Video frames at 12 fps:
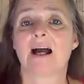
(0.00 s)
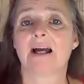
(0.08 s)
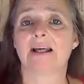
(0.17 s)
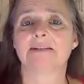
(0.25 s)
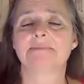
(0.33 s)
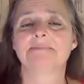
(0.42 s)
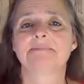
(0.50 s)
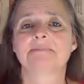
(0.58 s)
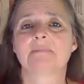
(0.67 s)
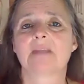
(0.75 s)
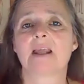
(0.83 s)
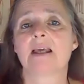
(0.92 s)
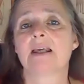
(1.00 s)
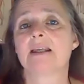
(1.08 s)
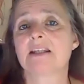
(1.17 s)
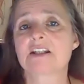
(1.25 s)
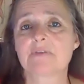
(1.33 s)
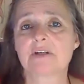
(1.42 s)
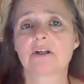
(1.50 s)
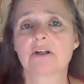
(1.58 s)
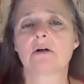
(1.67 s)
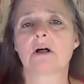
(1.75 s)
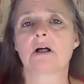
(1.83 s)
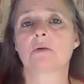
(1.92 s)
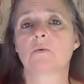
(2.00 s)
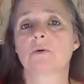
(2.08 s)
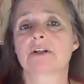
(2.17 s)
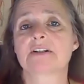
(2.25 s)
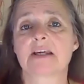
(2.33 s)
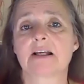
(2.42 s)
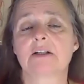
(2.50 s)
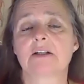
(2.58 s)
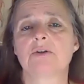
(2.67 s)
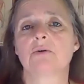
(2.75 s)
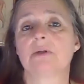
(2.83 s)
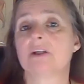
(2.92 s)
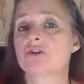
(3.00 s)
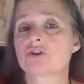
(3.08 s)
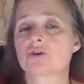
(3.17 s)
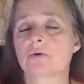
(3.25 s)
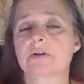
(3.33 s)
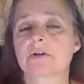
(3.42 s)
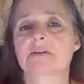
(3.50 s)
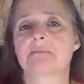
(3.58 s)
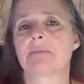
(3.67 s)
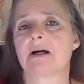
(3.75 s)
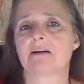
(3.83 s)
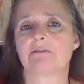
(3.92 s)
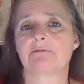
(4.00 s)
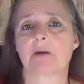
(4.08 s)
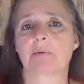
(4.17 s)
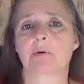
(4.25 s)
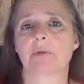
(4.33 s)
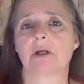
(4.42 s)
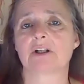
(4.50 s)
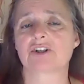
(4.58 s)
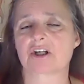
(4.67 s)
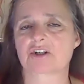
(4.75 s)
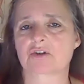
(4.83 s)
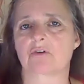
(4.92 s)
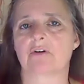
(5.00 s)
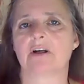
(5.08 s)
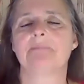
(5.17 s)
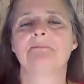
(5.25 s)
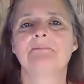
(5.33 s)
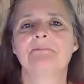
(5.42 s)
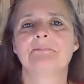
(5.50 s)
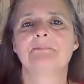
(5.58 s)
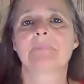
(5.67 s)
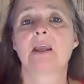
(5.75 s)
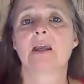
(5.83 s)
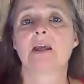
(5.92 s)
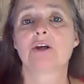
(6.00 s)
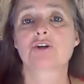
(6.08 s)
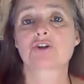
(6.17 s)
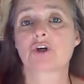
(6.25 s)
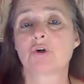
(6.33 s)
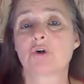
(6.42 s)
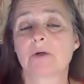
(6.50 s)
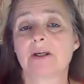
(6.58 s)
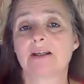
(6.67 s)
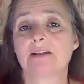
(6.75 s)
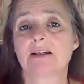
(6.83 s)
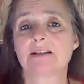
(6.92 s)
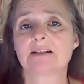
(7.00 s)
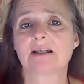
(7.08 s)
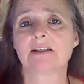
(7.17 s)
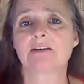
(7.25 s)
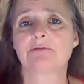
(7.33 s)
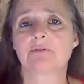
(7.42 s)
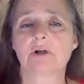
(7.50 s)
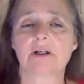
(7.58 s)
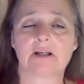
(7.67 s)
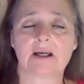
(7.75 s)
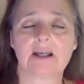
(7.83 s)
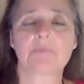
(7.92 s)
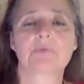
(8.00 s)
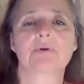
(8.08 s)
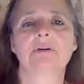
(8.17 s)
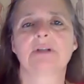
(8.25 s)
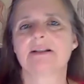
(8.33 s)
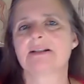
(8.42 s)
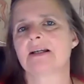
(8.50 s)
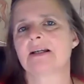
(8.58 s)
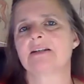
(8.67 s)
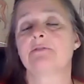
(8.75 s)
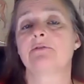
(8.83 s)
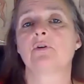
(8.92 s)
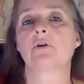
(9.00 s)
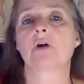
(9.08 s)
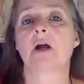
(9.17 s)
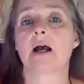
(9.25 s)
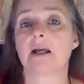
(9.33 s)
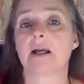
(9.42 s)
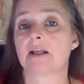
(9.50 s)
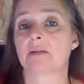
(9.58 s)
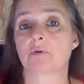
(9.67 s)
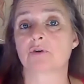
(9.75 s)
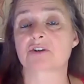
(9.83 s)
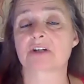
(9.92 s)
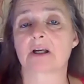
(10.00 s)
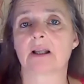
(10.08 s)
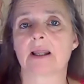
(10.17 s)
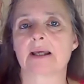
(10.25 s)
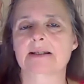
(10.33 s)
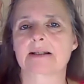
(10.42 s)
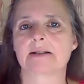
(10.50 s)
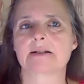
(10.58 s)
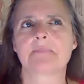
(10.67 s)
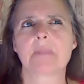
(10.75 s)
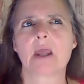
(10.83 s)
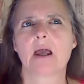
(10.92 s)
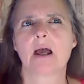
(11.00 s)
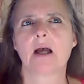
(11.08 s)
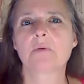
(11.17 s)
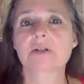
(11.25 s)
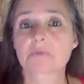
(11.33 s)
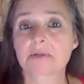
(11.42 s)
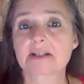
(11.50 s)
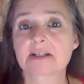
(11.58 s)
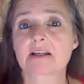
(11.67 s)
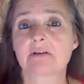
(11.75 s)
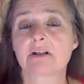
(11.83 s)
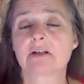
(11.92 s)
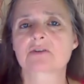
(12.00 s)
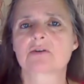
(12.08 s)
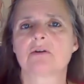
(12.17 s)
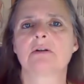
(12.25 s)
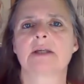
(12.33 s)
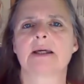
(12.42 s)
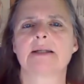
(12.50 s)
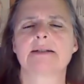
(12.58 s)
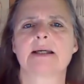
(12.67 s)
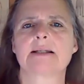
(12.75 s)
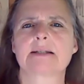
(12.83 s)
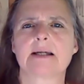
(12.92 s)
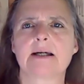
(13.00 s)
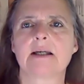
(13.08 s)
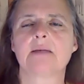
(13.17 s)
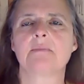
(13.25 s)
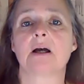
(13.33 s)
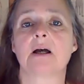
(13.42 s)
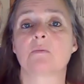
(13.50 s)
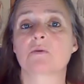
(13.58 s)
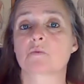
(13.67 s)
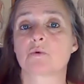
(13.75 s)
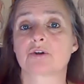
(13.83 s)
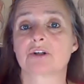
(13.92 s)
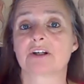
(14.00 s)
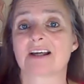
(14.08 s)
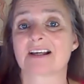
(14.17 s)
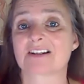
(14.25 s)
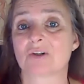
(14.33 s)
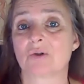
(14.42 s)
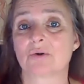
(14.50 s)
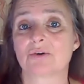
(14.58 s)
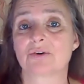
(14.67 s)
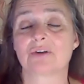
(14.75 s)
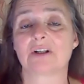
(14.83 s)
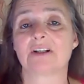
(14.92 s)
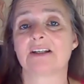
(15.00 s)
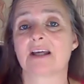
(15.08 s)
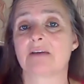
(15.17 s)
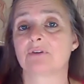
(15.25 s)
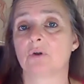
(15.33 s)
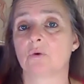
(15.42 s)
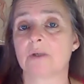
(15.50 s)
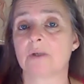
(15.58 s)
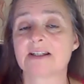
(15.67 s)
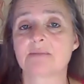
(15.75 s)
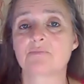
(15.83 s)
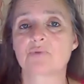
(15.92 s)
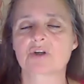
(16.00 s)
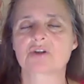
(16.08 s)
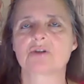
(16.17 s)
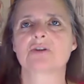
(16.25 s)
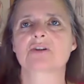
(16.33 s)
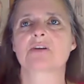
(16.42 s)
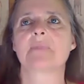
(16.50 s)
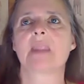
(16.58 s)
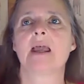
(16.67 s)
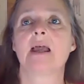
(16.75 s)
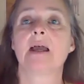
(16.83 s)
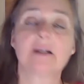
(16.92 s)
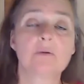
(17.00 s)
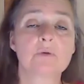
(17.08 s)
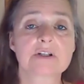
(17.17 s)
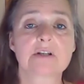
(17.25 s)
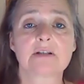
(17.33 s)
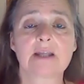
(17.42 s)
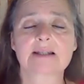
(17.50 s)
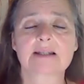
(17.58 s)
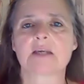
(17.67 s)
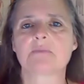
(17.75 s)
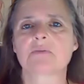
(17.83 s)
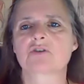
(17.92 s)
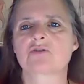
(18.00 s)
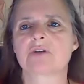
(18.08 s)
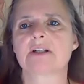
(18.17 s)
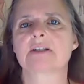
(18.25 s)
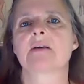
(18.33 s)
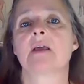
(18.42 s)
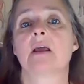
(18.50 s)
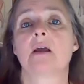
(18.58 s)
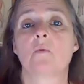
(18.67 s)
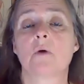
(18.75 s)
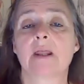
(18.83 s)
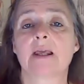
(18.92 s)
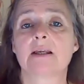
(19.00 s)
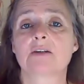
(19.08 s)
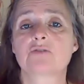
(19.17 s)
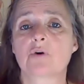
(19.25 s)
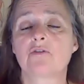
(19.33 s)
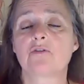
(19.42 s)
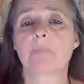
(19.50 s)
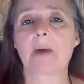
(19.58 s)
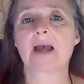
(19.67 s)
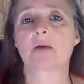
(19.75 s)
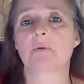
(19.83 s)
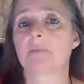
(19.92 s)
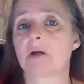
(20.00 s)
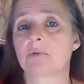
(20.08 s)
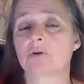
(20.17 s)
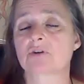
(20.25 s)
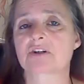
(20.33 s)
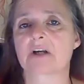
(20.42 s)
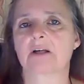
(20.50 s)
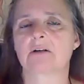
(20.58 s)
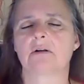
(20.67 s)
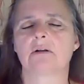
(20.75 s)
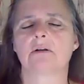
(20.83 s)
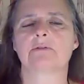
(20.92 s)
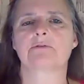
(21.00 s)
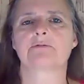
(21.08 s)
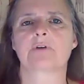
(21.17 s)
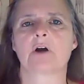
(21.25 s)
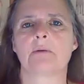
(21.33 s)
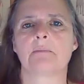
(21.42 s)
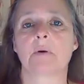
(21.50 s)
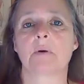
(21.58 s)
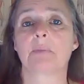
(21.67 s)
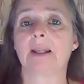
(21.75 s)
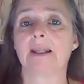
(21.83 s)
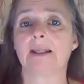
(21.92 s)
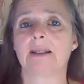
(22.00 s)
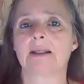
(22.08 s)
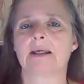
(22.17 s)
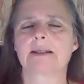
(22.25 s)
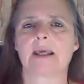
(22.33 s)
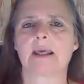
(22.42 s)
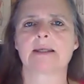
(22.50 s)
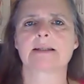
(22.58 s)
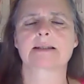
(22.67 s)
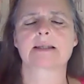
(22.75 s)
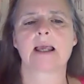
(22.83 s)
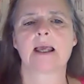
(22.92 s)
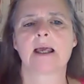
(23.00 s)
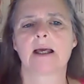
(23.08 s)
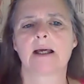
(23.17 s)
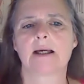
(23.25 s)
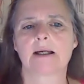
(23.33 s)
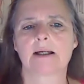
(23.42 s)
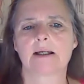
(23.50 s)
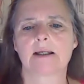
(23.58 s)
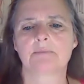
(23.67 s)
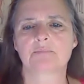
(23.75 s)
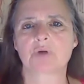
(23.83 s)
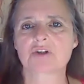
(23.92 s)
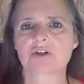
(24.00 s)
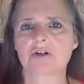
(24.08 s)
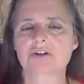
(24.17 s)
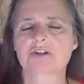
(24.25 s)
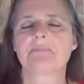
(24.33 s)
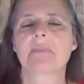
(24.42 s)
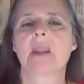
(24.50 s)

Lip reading: Hi, in this video, I want to tell you, in short, my fibromyalgia story. So in April 1994, I had a motorcycle accident. I was 27 years old. At that time, I was working as a lawyer in the Avenue Louise in Brussels. And it was on that same street when I drove back with my motorcycle from pleading a case in Brussels.